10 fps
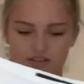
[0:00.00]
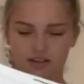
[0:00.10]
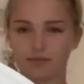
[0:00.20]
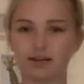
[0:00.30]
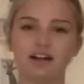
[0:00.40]

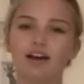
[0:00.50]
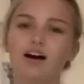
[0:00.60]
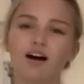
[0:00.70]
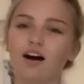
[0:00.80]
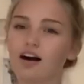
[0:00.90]
I mean,
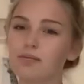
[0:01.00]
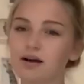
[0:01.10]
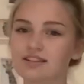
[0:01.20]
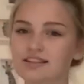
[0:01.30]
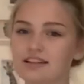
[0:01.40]
I
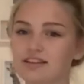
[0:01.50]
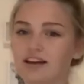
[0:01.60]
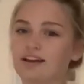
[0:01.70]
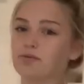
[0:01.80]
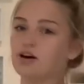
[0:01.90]
personally think
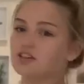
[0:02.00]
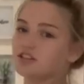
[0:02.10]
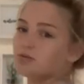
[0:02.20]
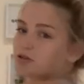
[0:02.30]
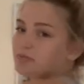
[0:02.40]
it works
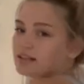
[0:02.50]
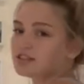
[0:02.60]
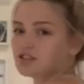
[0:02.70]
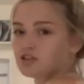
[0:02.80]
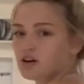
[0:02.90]
so much better
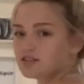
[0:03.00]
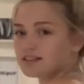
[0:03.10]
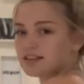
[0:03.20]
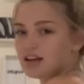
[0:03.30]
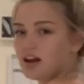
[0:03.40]
because you can't
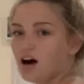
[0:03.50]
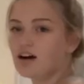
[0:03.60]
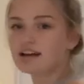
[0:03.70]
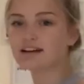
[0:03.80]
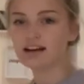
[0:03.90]
see the
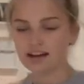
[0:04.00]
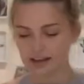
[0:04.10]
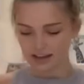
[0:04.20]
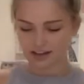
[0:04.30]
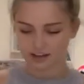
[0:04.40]
line
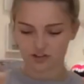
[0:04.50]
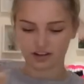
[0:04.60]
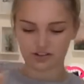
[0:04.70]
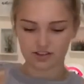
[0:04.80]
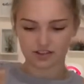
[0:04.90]
in like
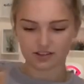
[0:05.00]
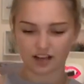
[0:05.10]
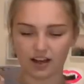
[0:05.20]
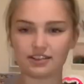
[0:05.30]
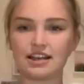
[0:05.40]
trousers and
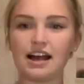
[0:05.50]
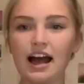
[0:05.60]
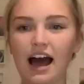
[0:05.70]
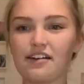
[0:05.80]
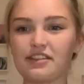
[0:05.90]
skirts.
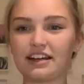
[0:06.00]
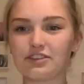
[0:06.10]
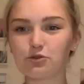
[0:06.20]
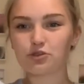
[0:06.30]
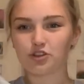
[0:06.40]
And then it's
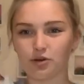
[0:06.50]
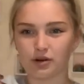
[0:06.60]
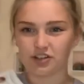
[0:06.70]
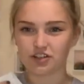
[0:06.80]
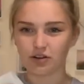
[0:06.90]
also
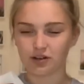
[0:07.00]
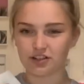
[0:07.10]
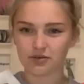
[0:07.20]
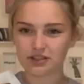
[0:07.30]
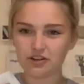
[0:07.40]
one shoulder.
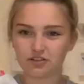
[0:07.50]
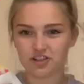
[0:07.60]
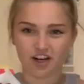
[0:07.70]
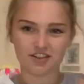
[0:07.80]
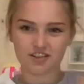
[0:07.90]
So it's not
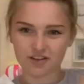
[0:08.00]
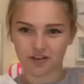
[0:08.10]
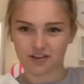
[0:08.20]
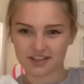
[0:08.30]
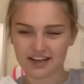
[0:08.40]
just
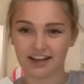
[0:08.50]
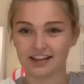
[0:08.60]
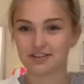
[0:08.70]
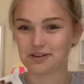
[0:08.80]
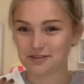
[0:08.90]
got the slit,
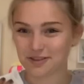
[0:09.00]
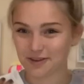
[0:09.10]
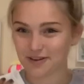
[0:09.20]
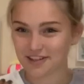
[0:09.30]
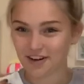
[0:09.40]
it's also
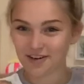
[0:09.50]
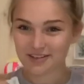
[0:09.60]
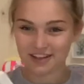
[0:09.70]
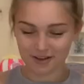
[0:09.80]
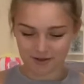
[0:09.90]
one shoulder,
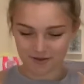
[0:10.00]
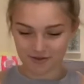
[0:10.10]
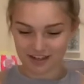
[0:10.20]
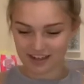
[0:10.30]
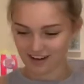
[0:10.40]
which I thought was
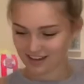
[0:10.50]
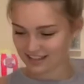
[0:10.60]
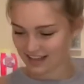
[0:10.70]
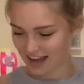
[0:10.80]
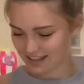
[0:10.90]
really nice
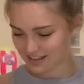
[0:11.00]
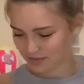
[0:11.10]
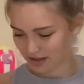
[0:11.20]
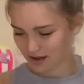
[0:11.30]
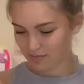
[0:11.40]
because it adds
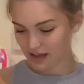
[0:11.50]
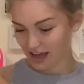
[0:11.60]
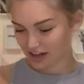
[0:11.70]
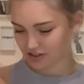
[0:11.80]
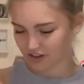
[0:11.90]
something a bit
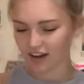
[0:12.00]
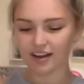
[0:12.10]
extra.